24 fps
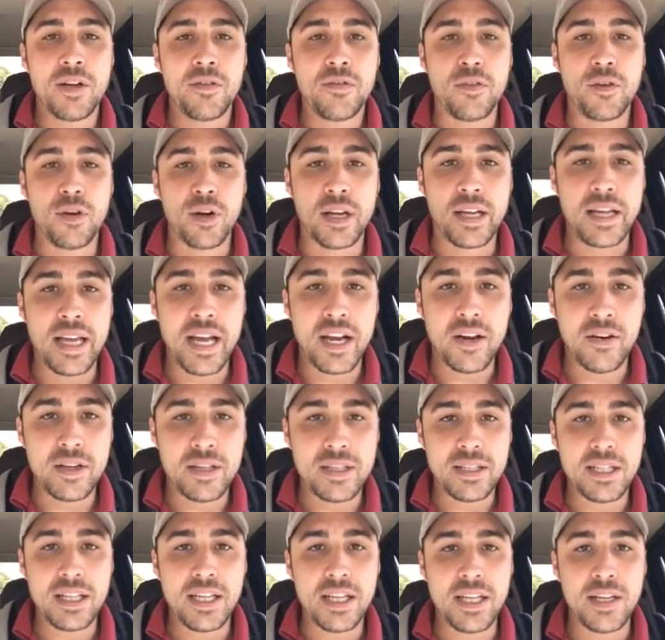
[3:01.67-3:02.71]
for a
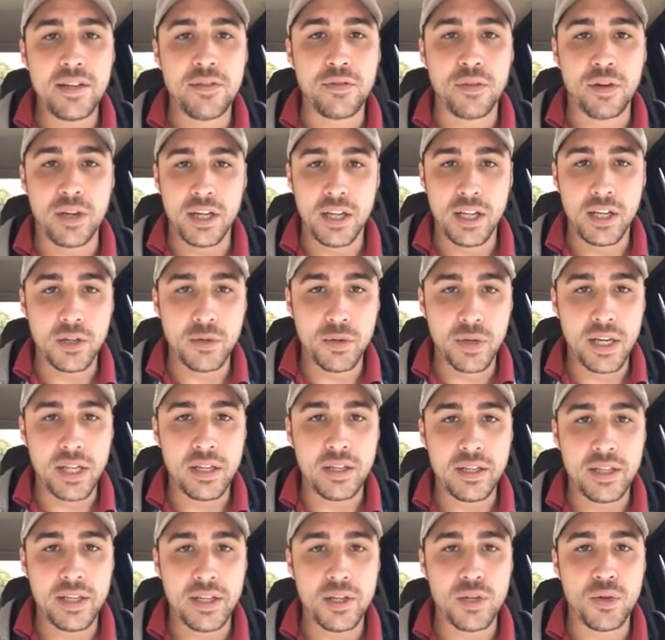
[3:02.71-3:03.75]
guarantee for Hillary
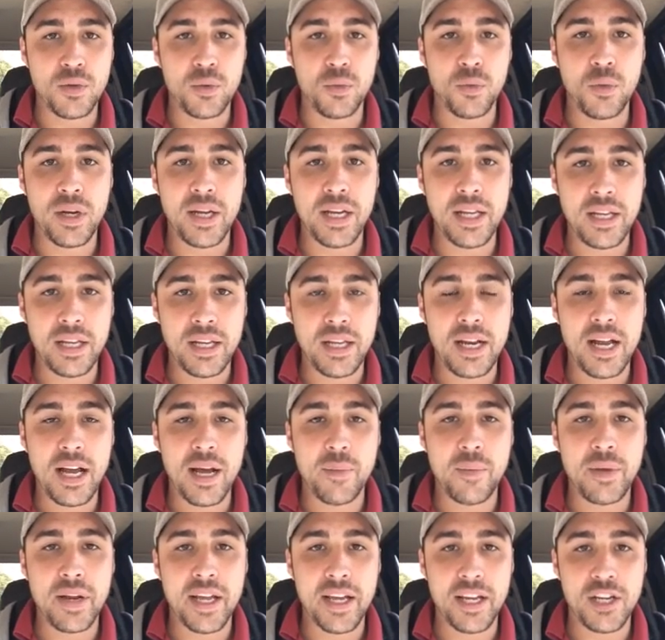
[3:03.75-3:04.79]
Clinton to win the
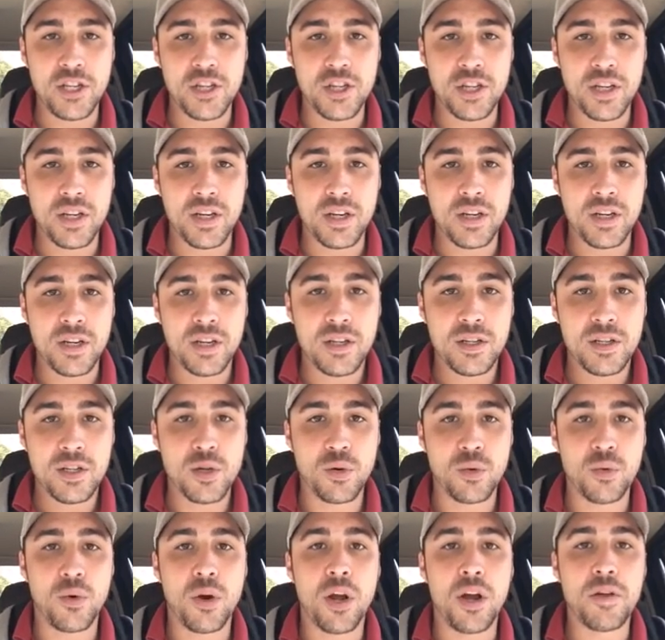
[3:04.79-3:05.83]
nomination
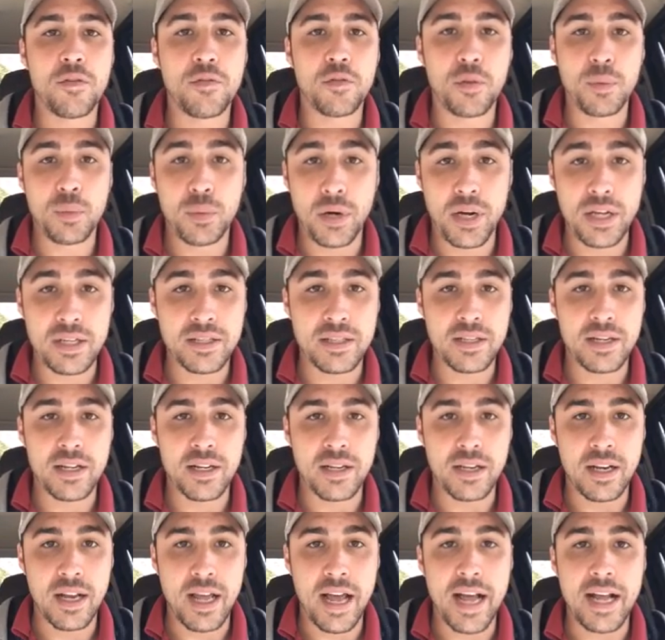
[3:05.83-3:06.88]
to run for
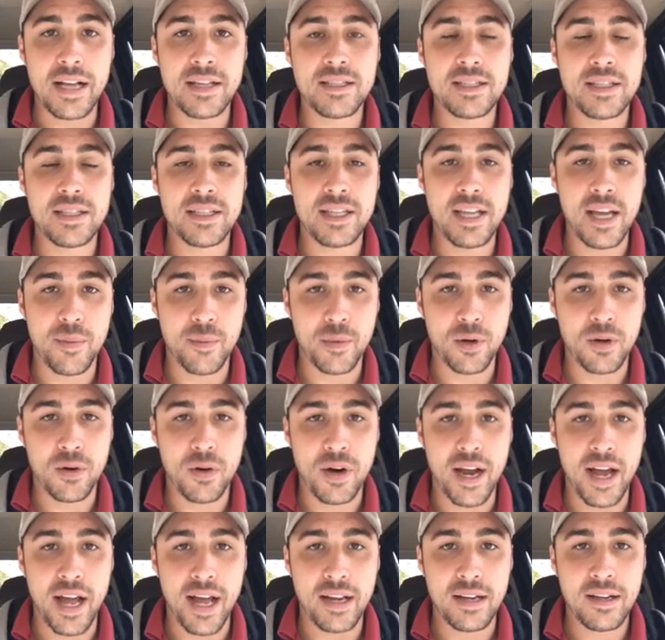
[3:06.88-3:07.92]
president as the
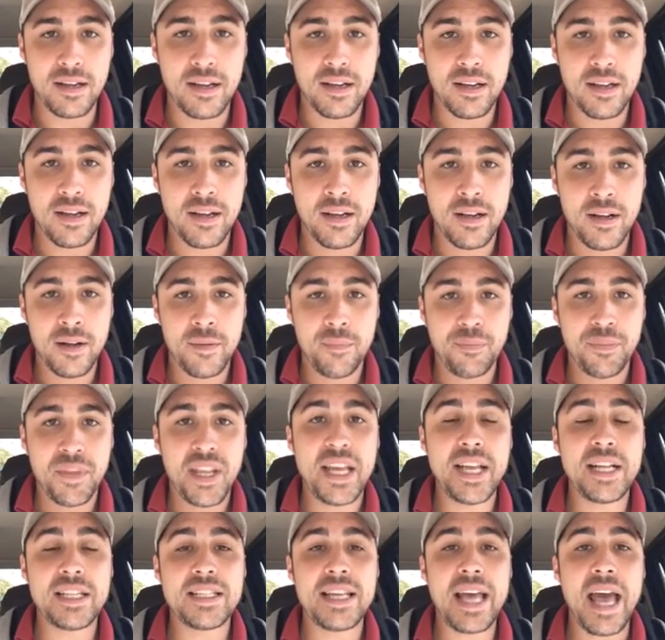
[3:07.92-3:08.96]
Democrat.
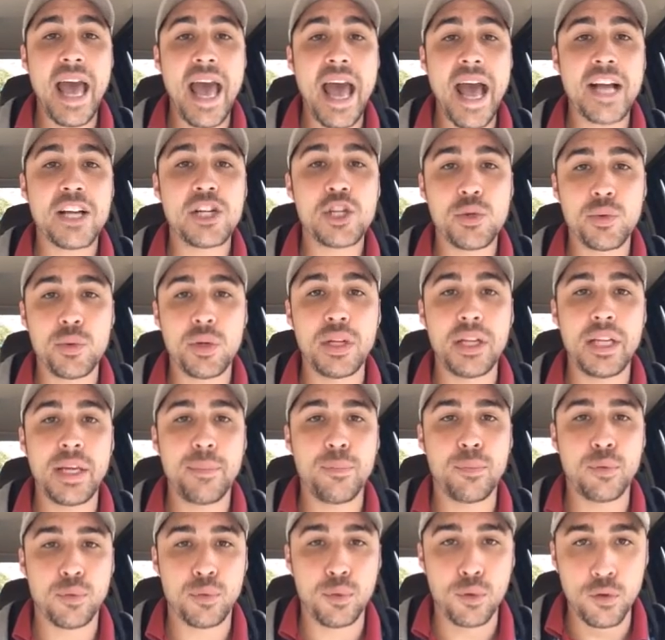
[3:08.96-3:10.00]
It's actually
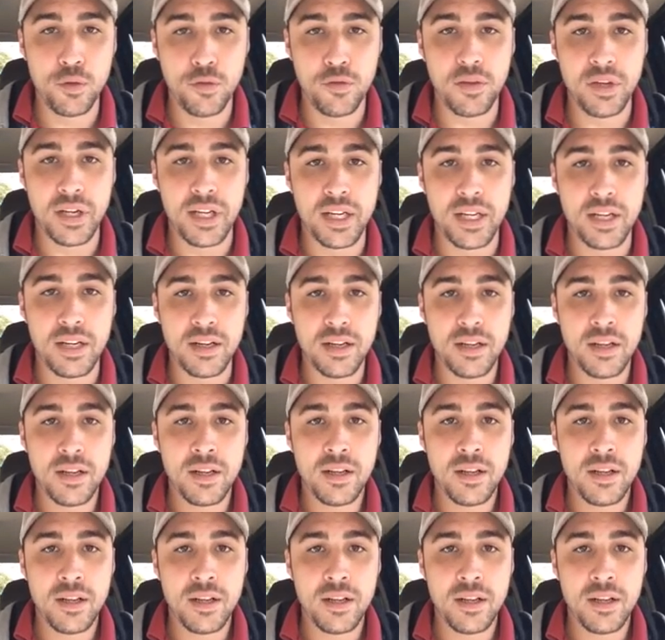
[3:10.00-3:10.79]
proven.